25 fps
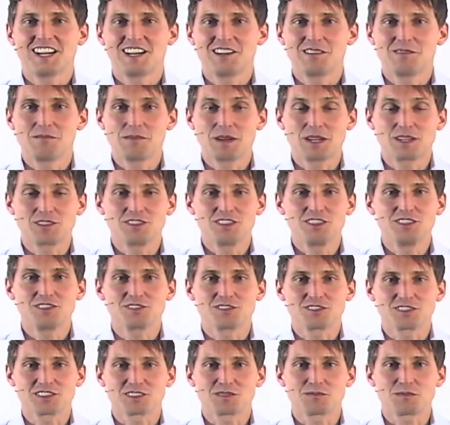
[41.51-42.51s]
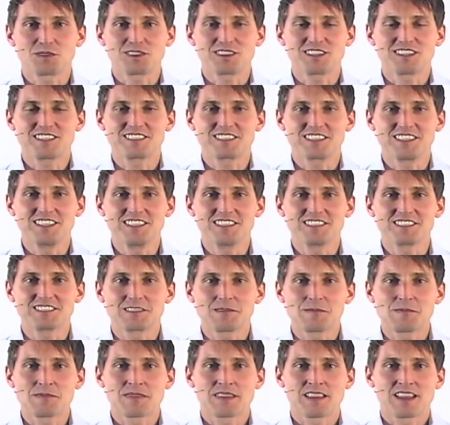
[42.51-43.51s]
better user experiences.
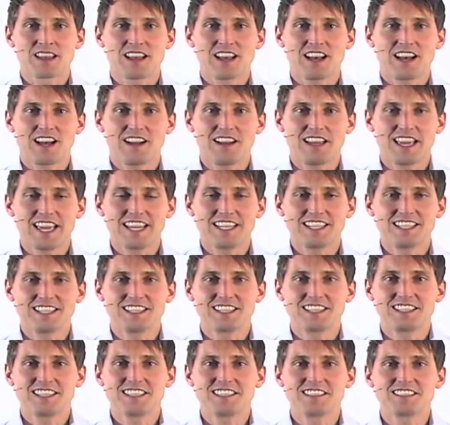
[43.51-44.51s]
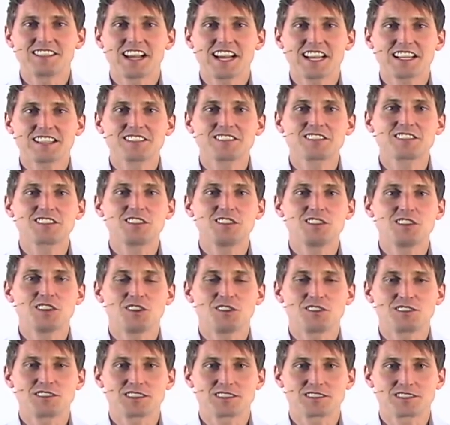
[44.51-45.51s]
And the design
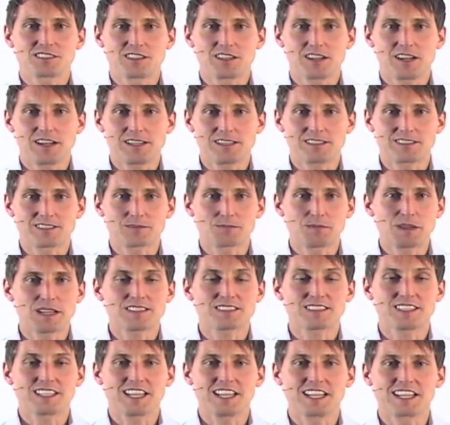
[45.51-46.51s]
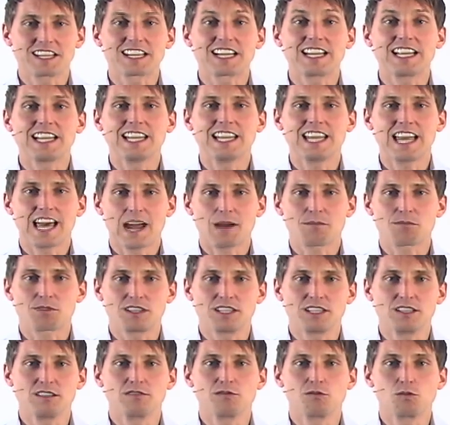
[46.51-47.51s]
studio is it's basically a
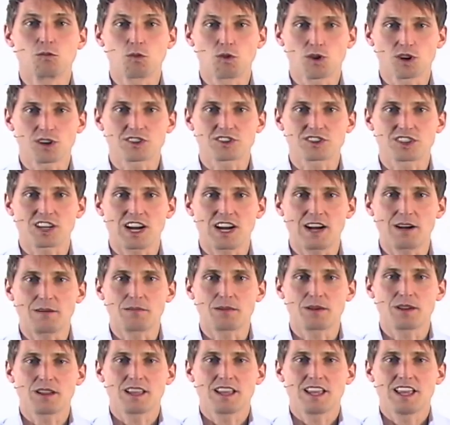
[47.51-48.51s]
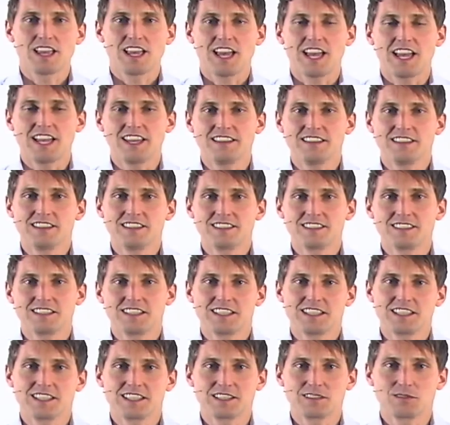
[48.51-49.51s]
collaborative workshop. And
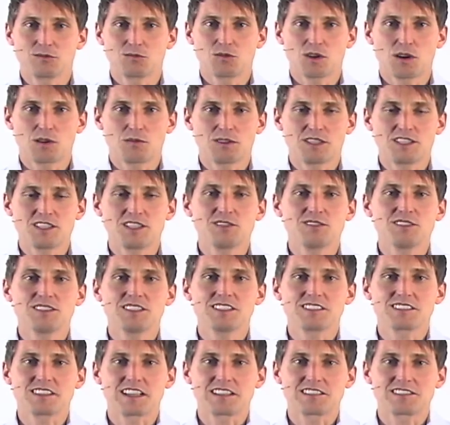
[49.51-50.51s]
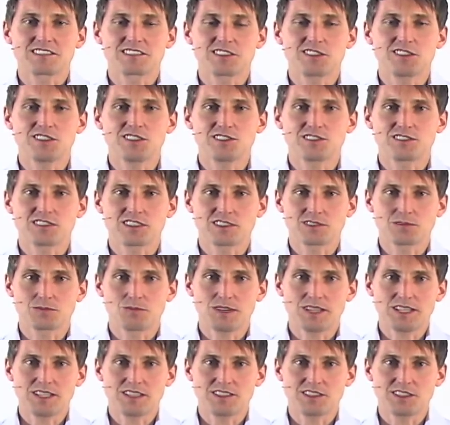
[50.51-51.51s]
what we do in design studios is
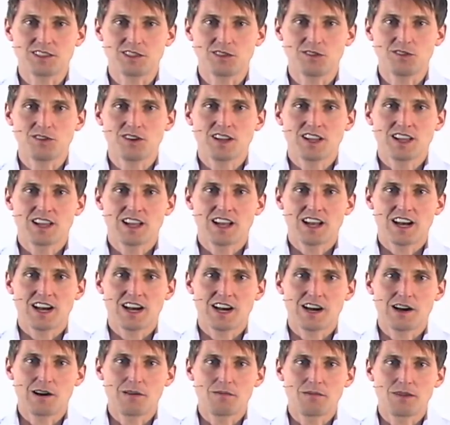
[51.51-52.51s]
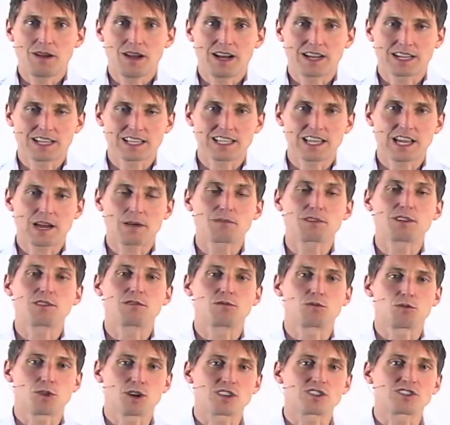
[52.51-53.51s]
we do a
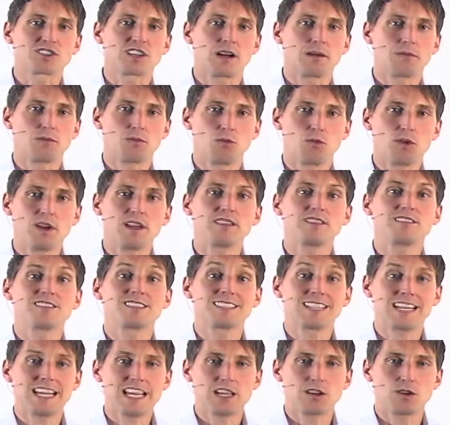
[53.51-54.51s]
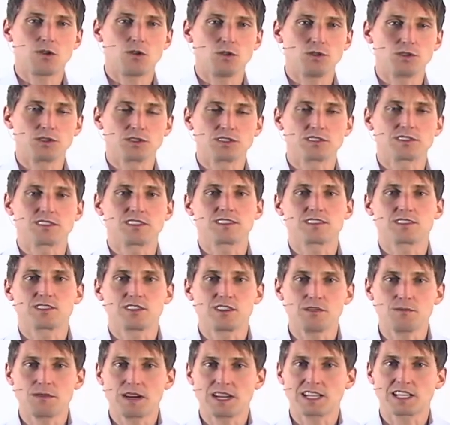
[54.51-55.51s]
collaborative workshop with stakeholders. And so
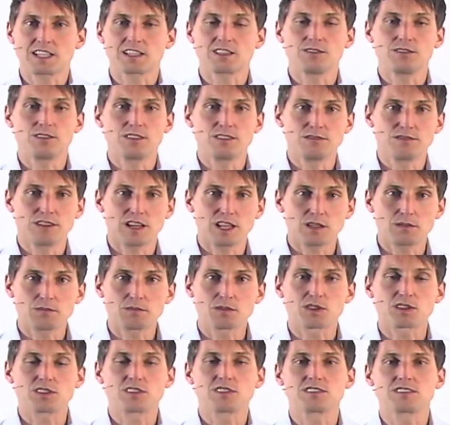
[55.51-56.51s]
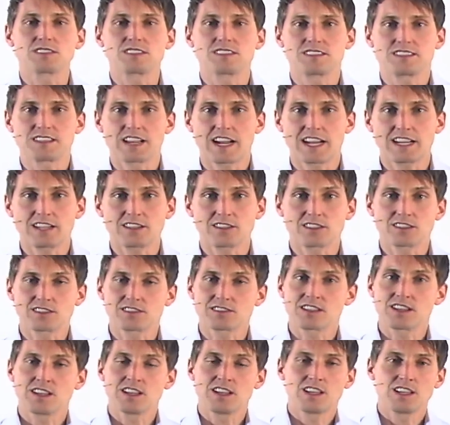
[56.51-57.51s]
you might include developers,
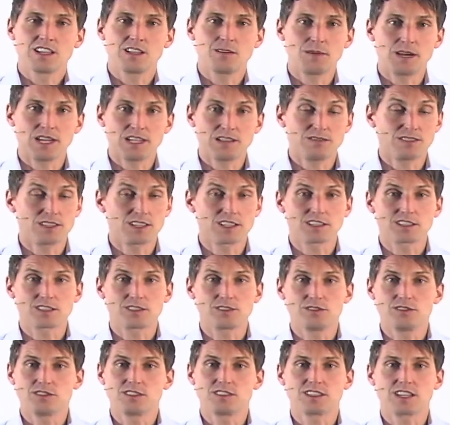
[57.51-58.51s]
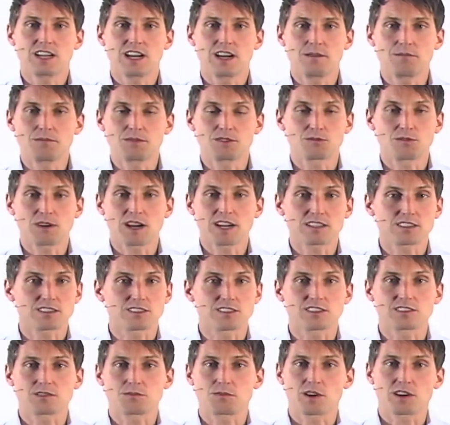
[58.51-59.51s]
designers, you might even include
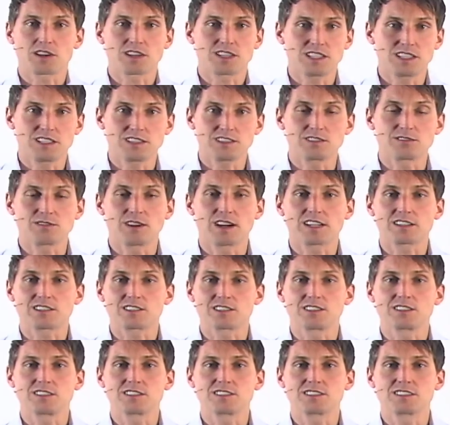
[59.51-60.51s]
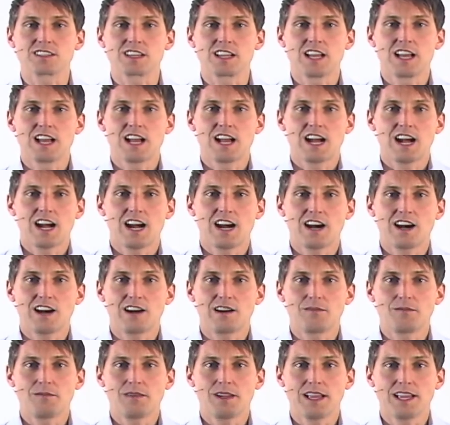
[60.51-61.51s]
directors, marketing directors,
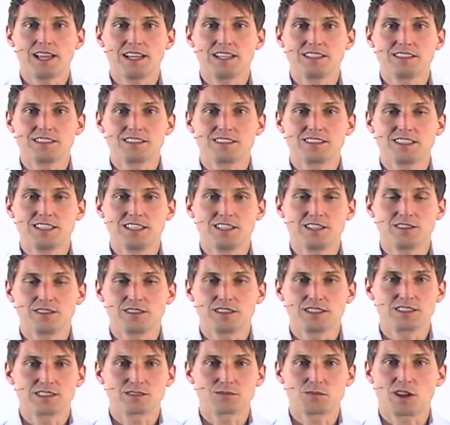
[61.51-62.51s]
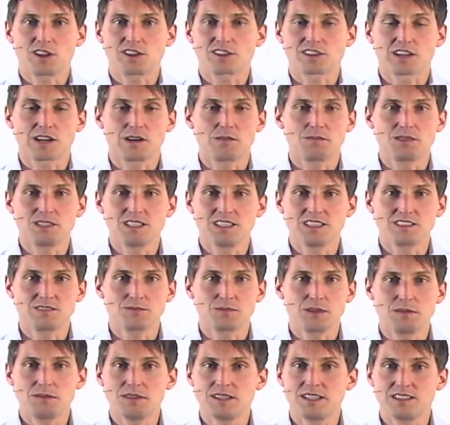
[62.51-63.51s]
and in smaller companies,
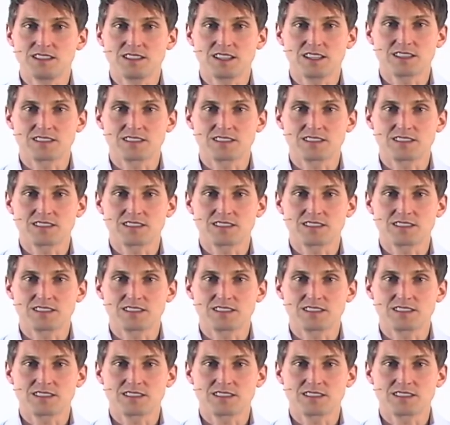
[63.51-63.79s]
maybe